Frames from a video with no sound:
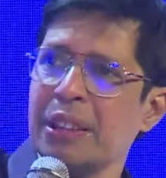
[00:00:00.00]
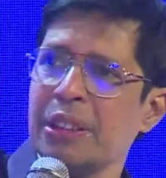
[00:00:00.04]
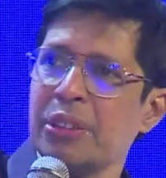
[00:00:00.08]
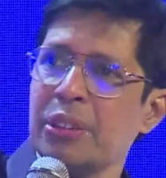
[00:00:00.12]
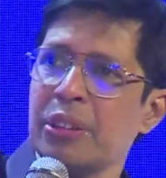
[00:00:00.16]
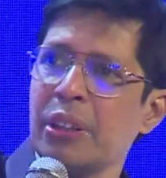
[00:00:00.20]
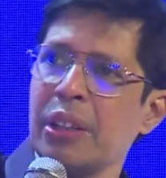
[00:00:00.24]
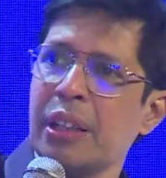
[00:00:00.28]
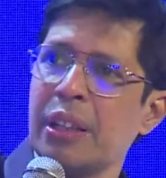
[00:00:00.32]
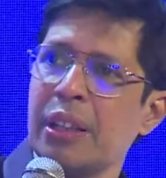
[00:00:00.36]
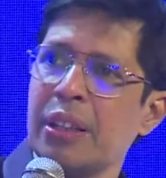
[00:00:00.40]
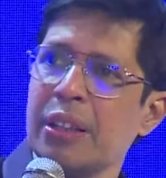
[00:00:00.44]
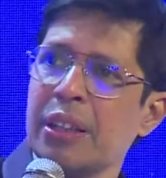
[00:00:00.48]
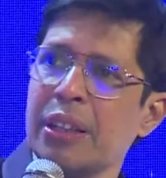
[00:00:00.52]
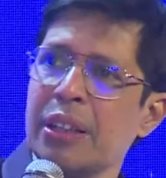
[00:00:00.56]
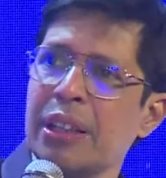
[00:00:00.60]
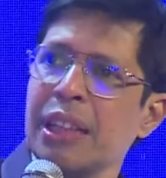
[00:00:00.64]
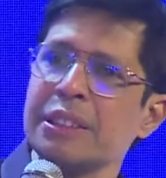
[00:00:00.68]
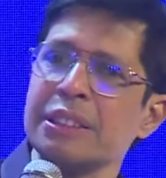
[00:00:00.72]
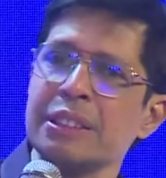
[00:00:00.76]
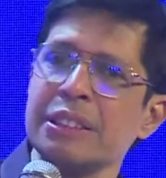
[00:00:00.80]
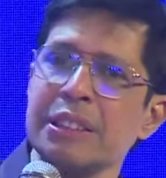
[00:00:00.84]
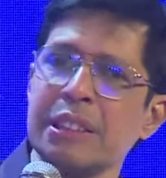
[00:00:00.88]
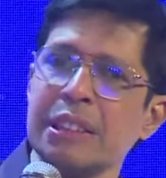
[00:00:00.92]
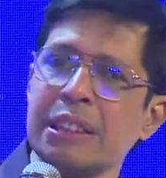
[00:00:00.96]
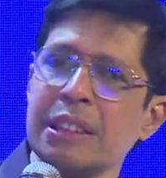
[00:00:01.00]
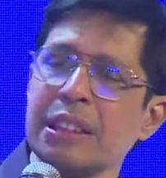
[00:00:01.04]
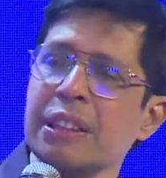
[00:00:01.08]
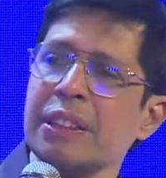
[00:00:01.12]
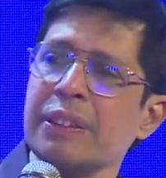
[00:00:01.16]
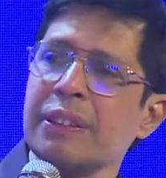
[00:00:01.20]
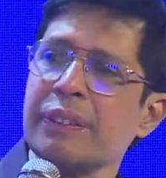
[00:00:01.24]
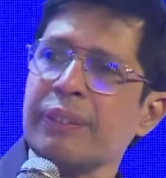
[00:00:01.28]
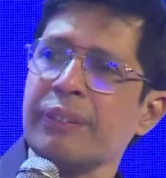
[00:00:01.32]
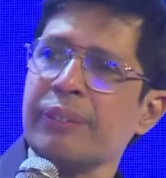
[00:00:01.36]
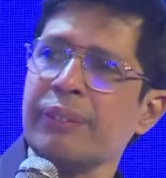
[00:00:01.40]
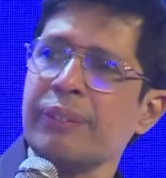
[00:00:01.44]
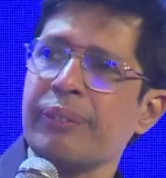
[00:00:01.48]
But so that's, that's, that's, that's
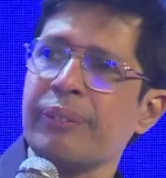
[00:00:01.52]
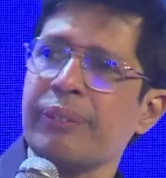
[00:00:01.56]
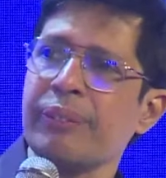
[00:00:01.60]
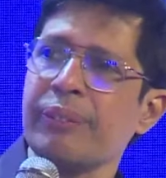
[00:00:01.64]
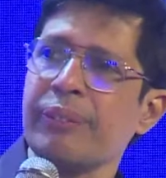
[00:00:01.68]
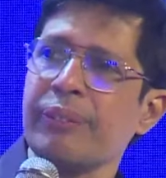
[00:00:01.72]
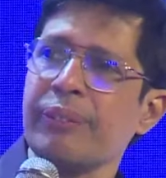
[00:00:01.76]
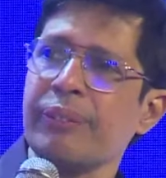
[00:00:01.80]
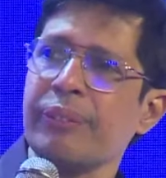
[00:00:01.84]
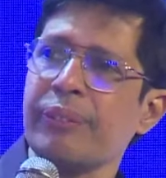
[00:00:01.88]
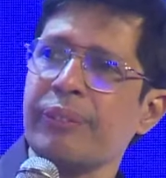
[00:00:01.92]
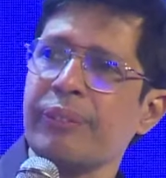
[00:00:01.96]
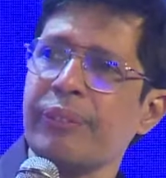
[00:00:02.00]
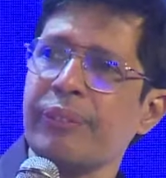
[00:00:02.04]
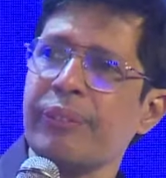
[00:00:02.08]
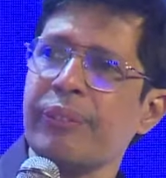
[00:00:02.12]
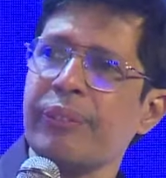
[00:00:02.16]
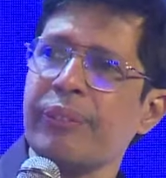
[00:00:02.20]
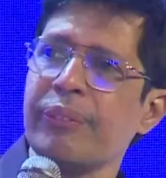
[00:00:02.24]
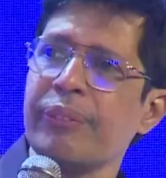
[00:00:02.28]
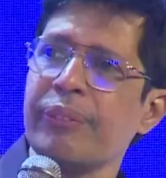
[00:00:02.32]
okay. I mean, if you have a